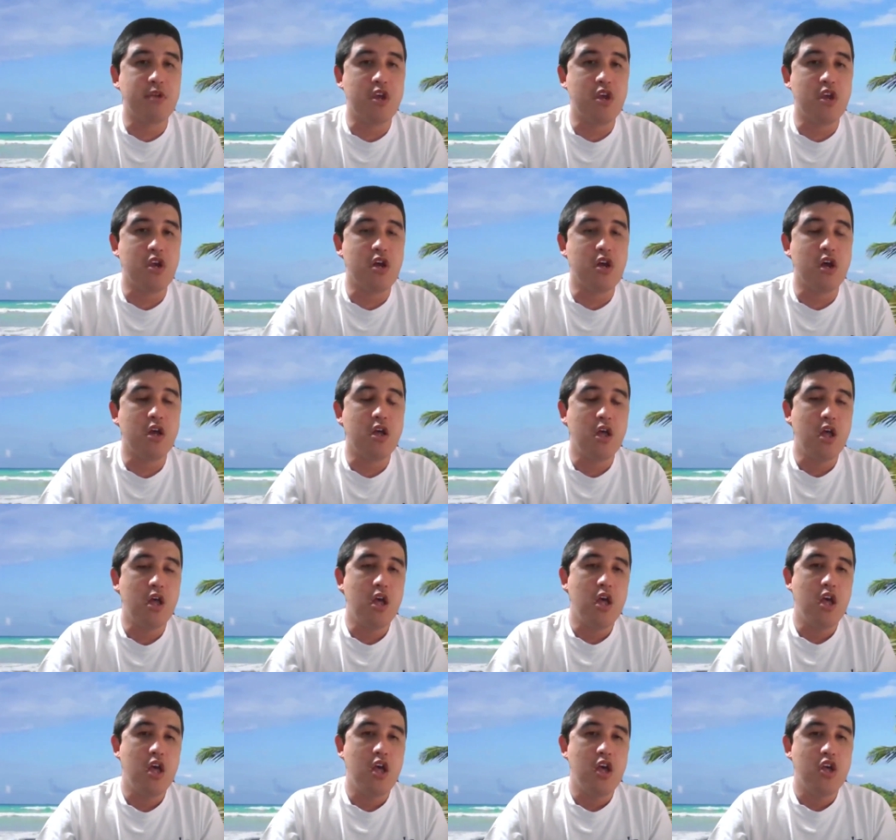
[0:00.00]
from the
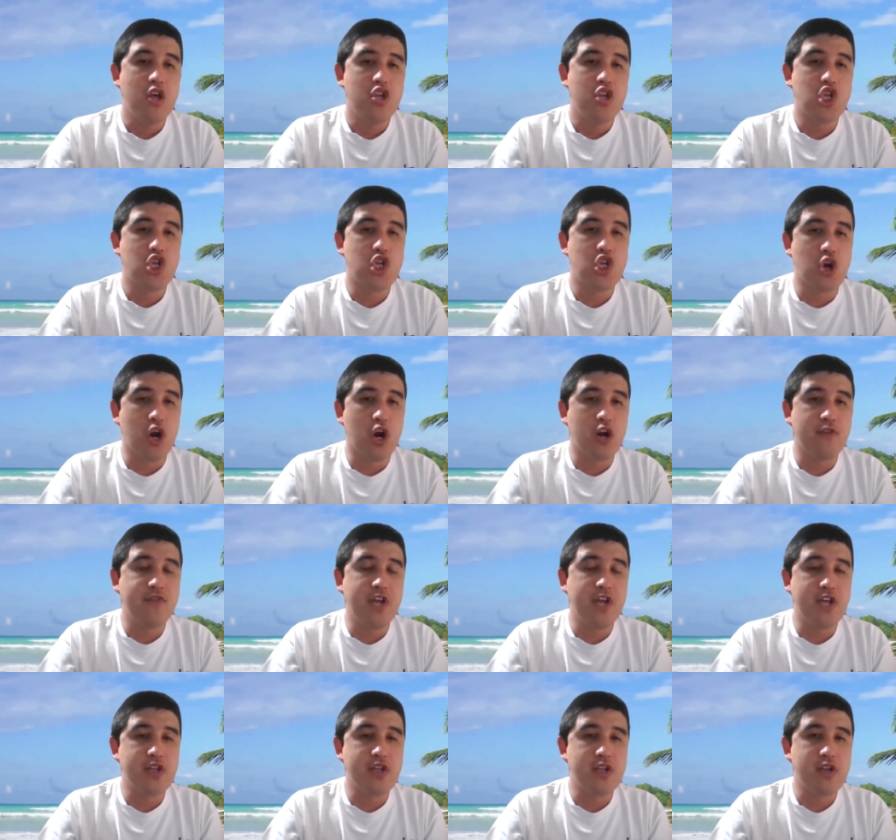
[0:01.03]
start
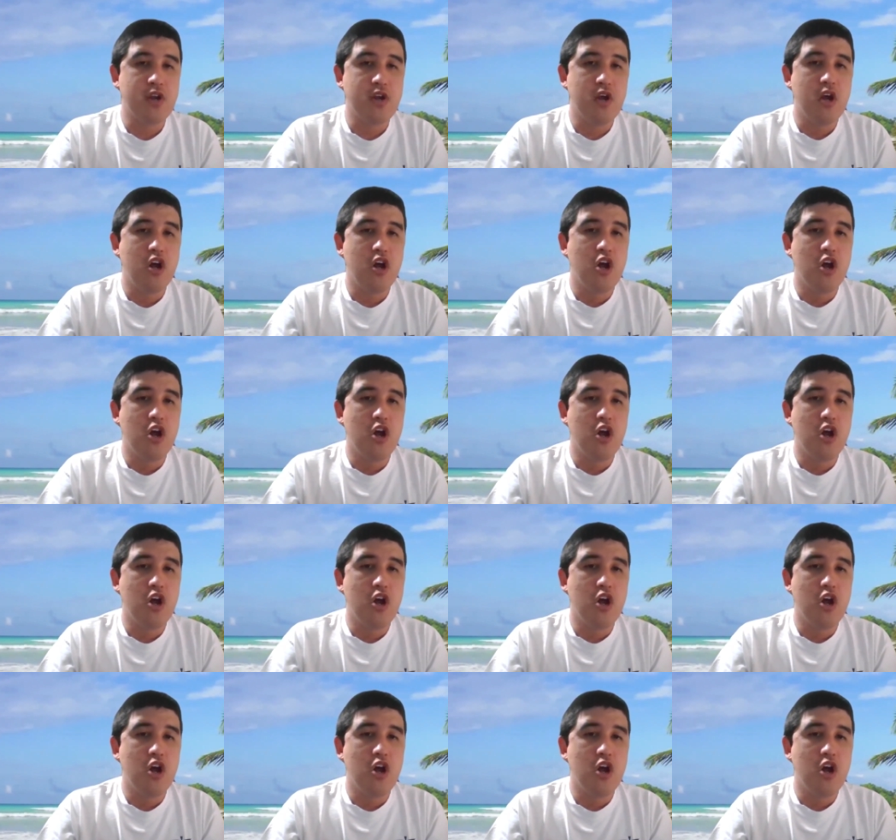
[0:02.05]
of this.